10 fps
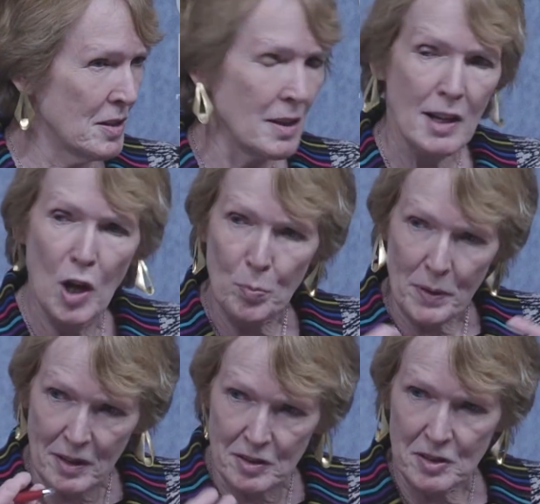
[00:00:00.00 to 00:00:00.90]
and
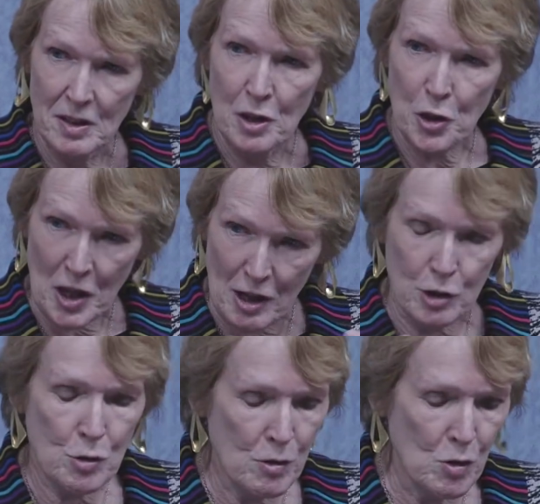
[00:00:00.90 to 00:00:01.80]
helping us think
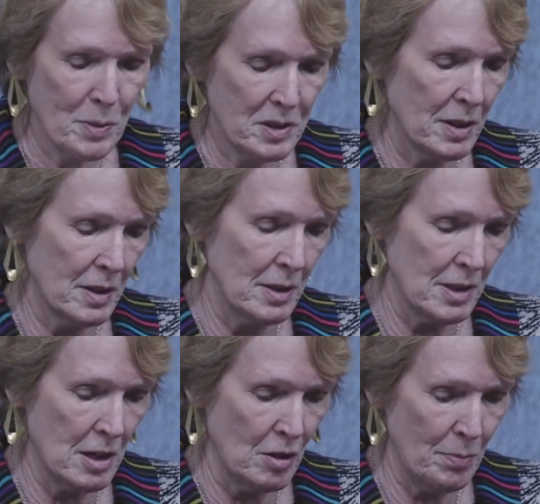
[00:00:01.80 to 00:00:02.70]
through particular
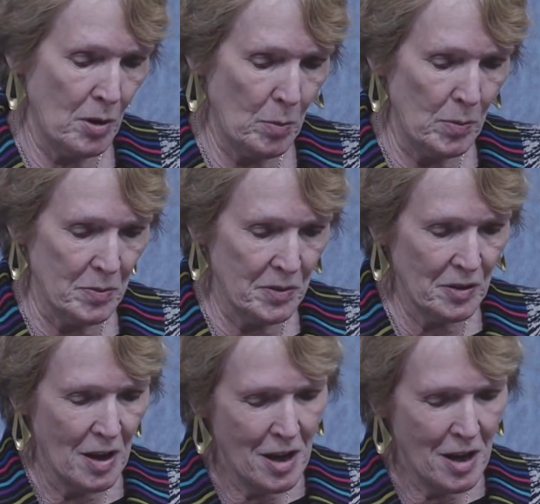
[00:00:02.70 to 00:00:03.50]
current problems.